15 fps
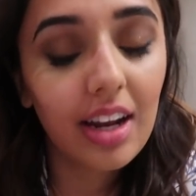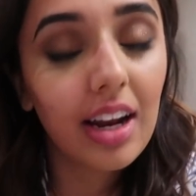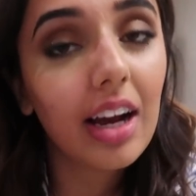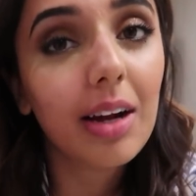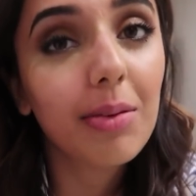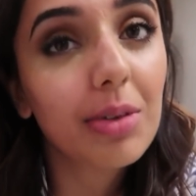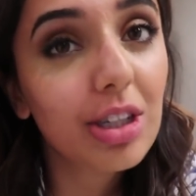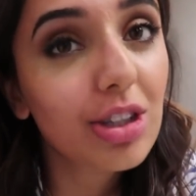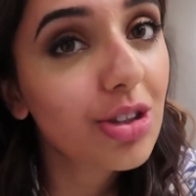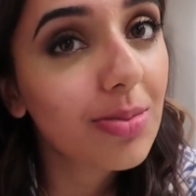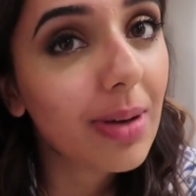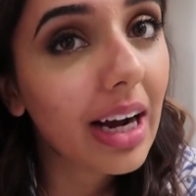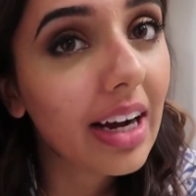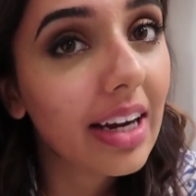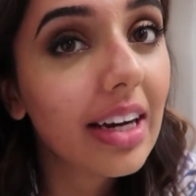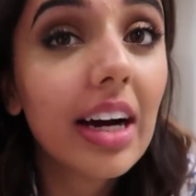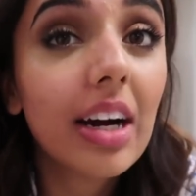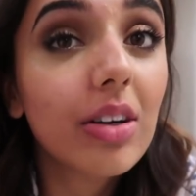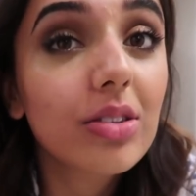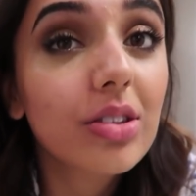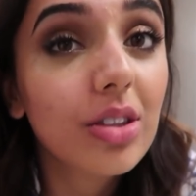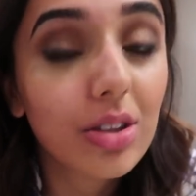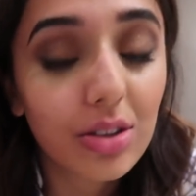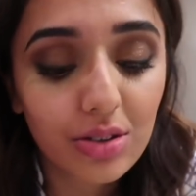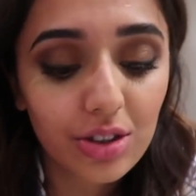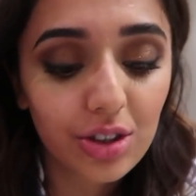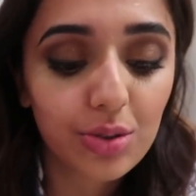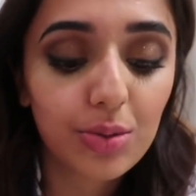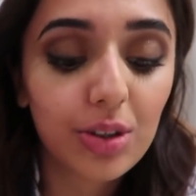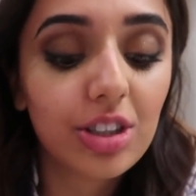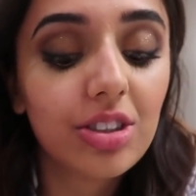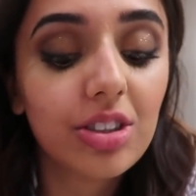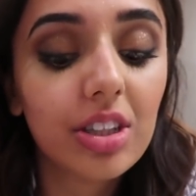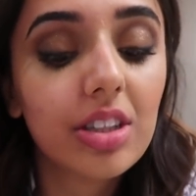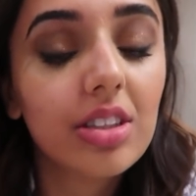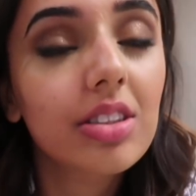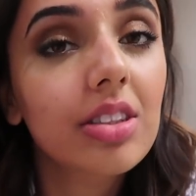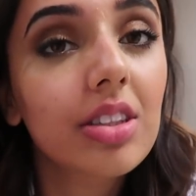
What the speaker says: Like, I'm gonna do my eye now, so just watch this.